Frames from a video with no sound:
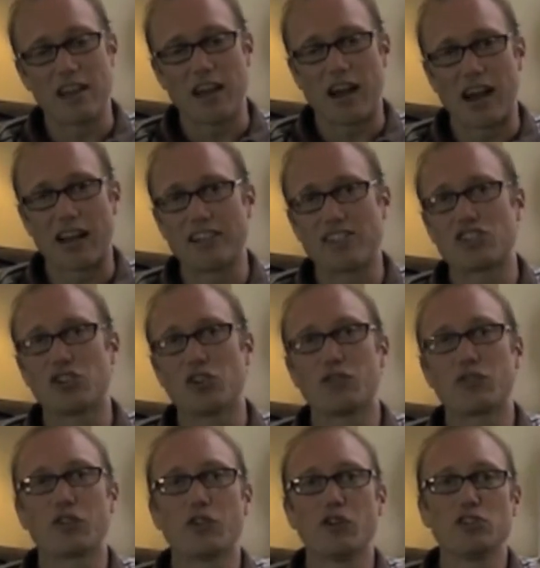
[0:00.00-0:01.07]
And so
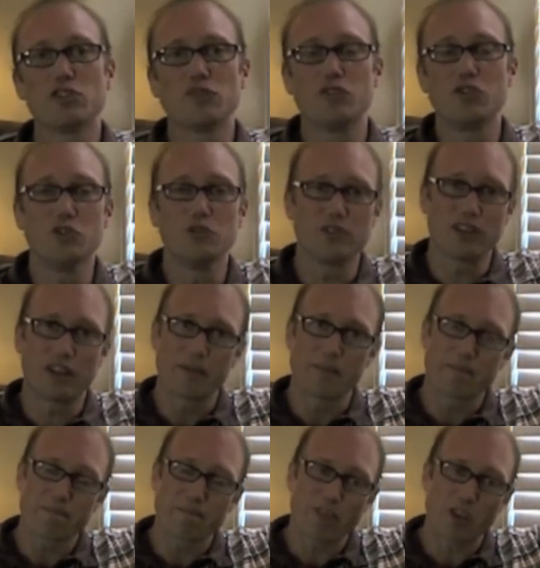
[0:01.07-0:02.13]
for those of you
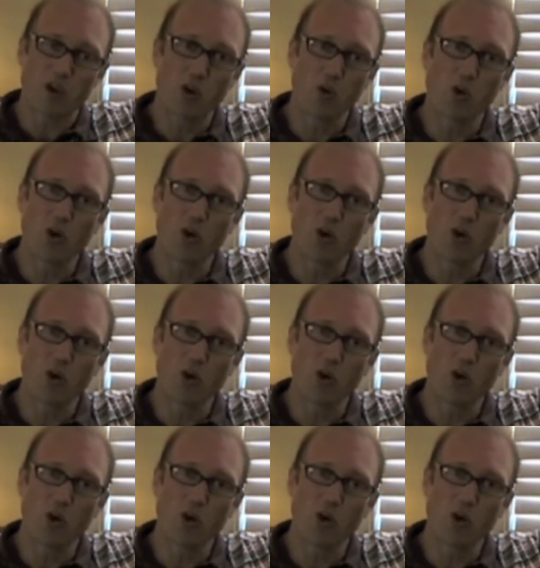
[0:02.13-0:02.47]
who